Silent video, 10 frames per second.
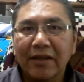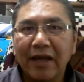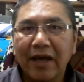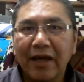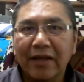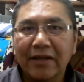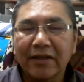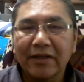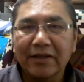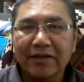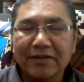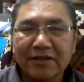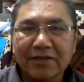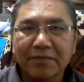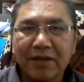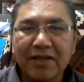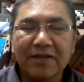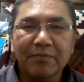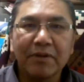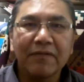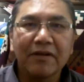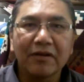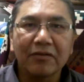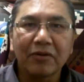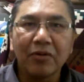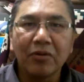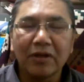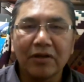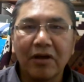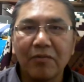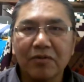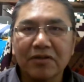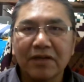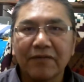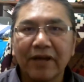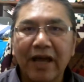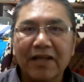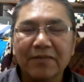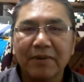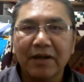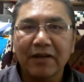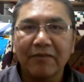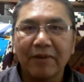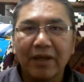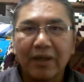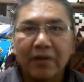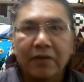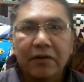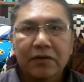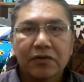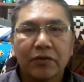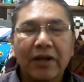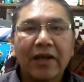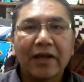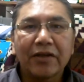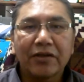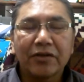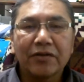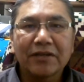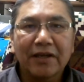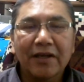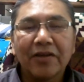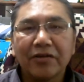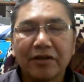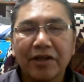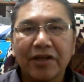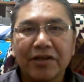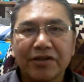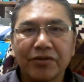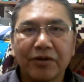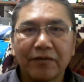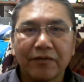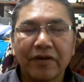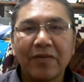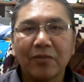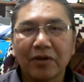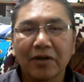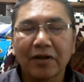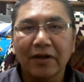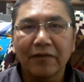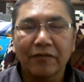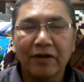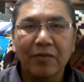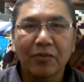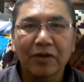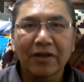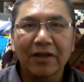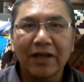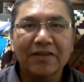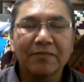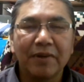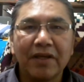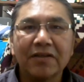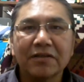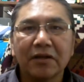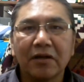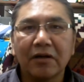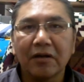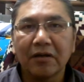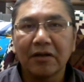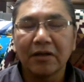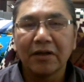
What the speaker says: that it just plays a pivotal role in almost every aspect of my life. So what I'd like to do is I'd like you to teach you a framework that's based on